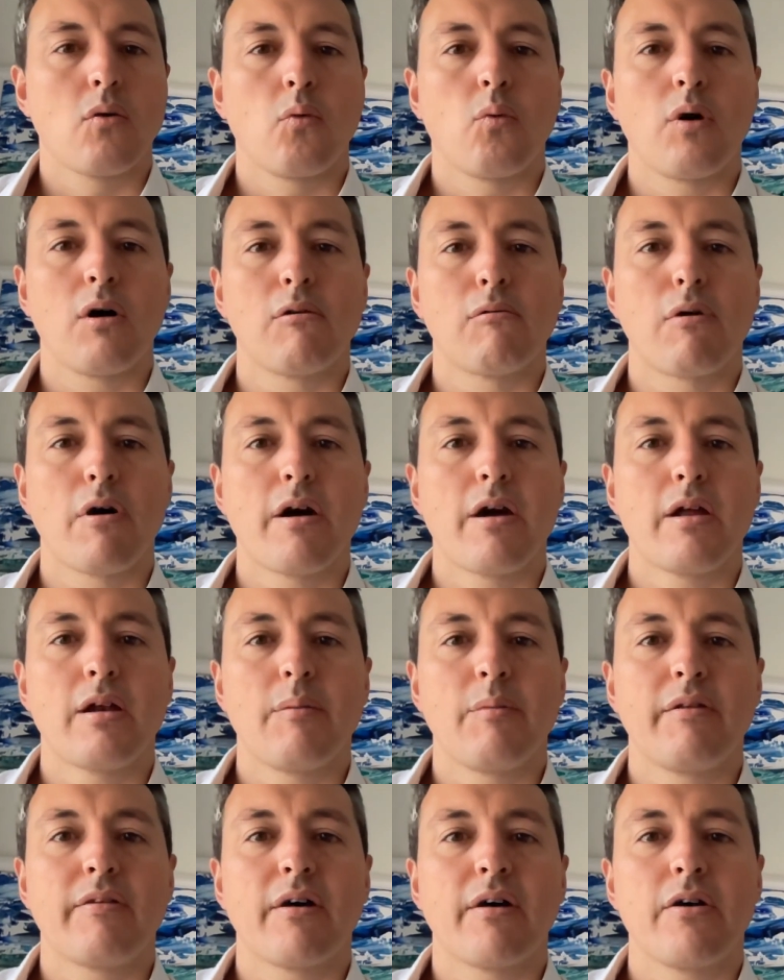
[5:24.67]
Well, Ryan,
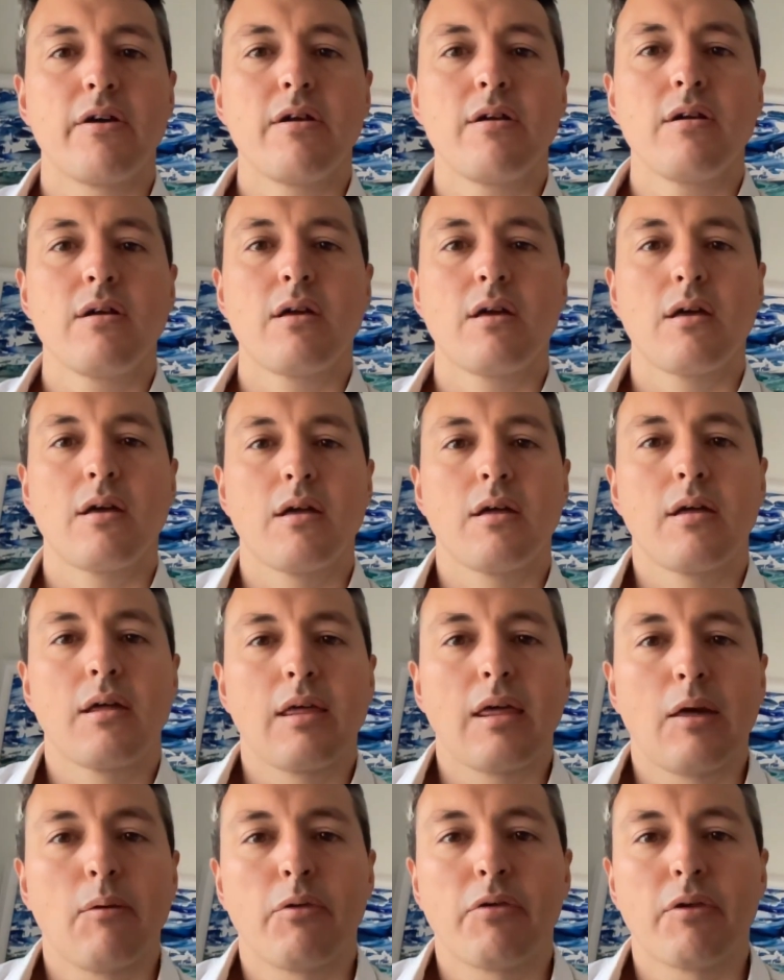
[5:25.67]
let me tell you.
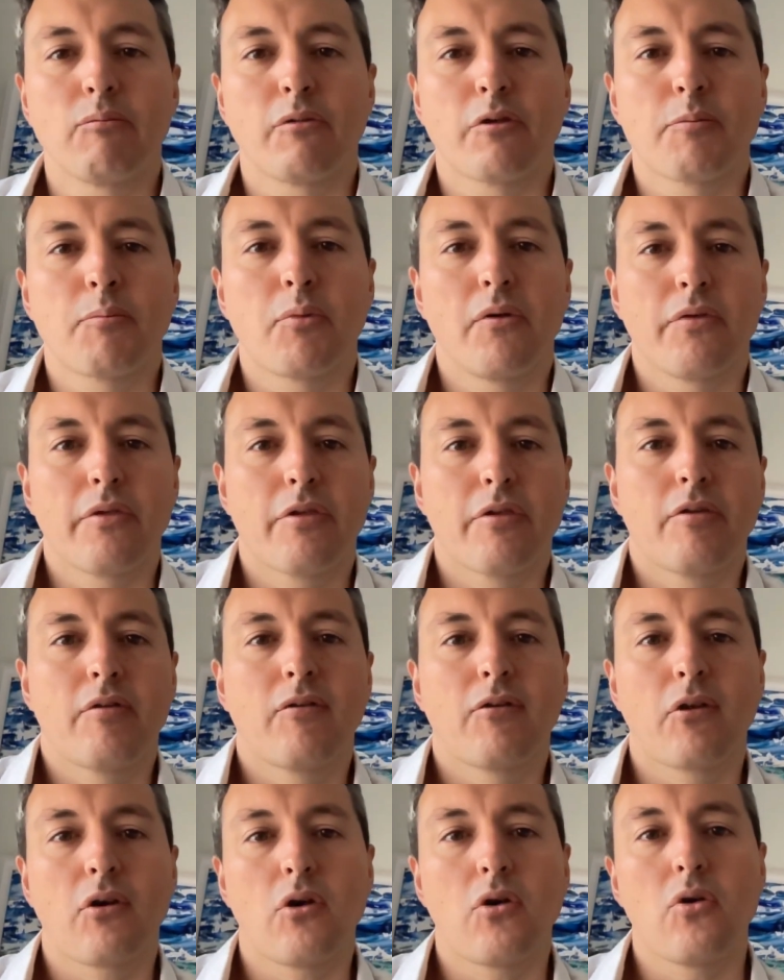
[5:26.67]
It was in response
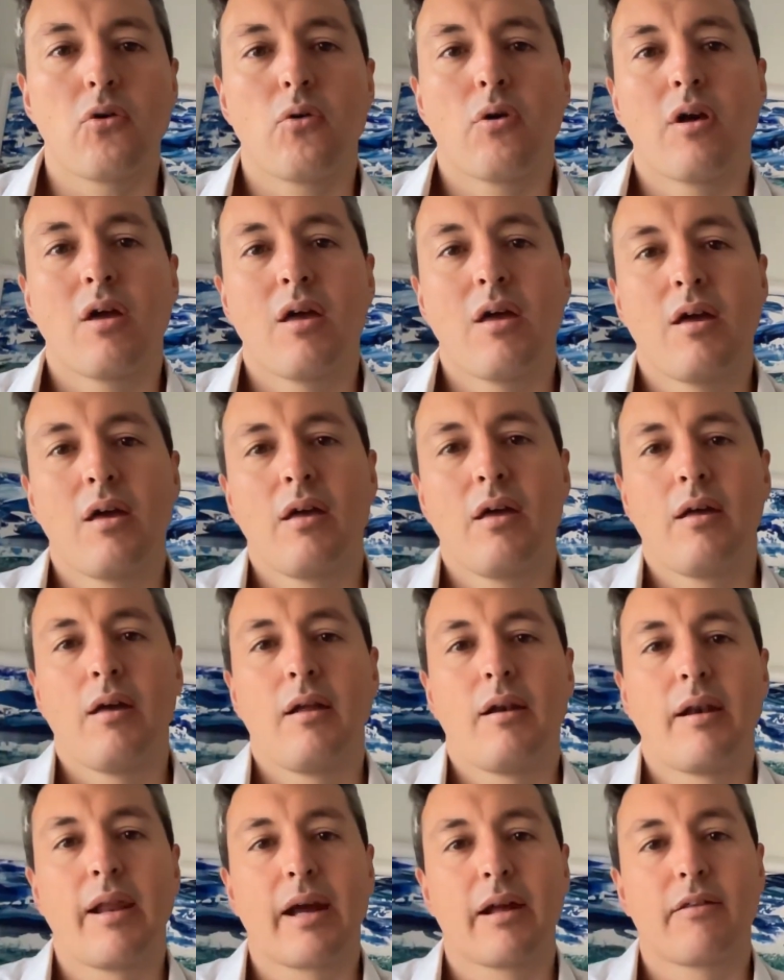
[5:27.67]
to
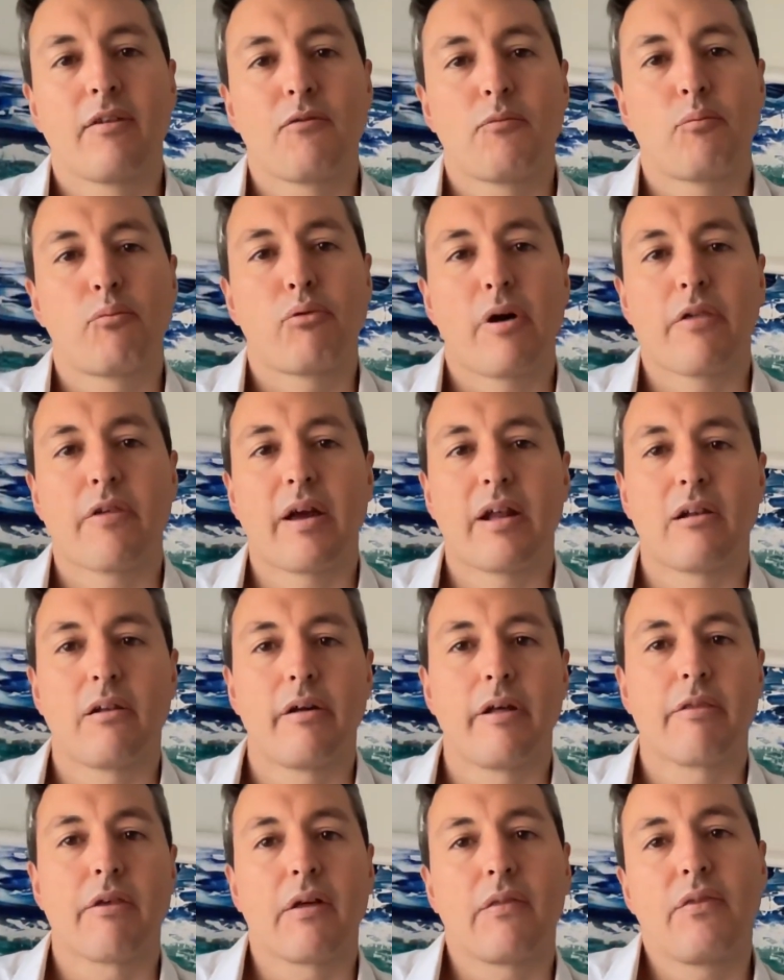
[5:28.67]
negative press
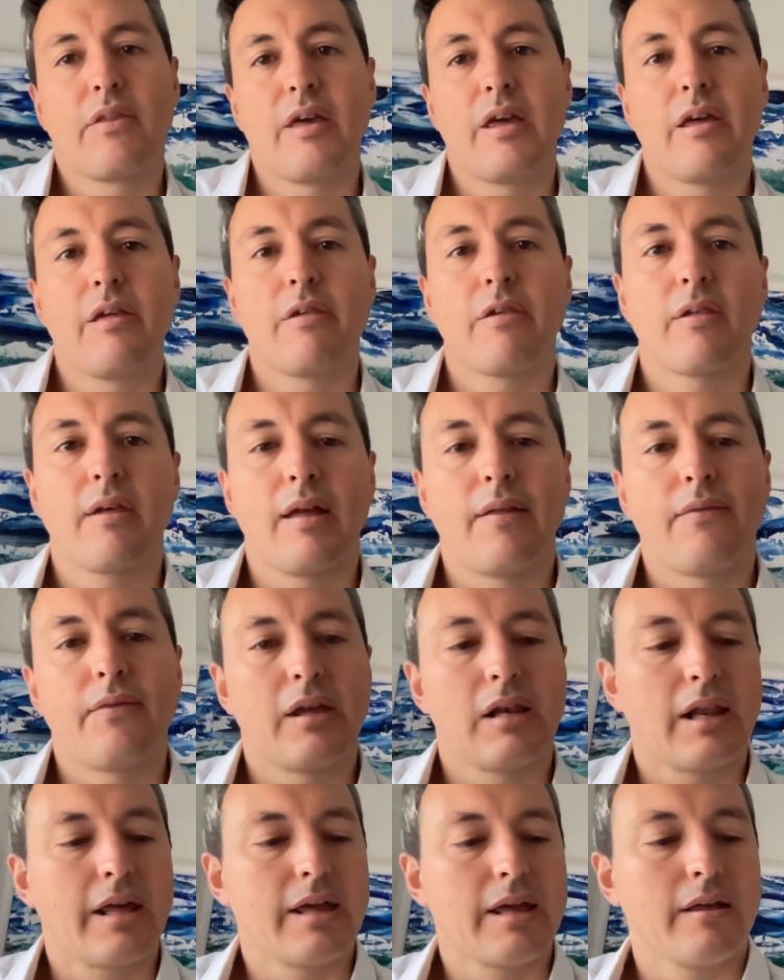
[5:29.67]
headlines like these in
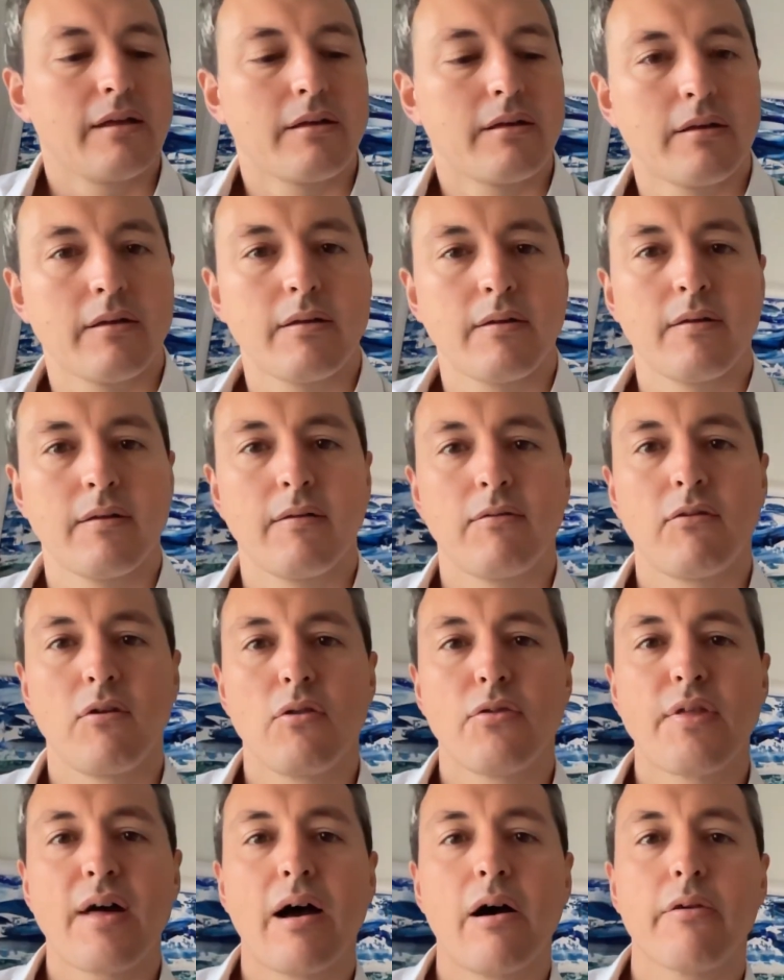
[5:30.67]
the late
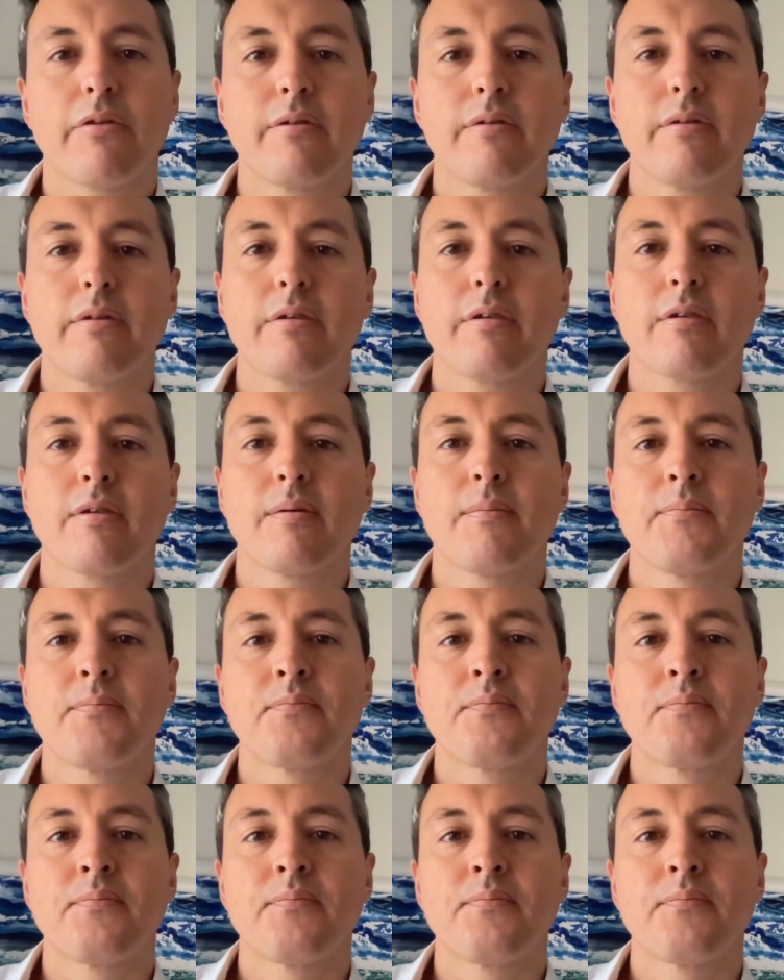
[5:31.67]
2000s.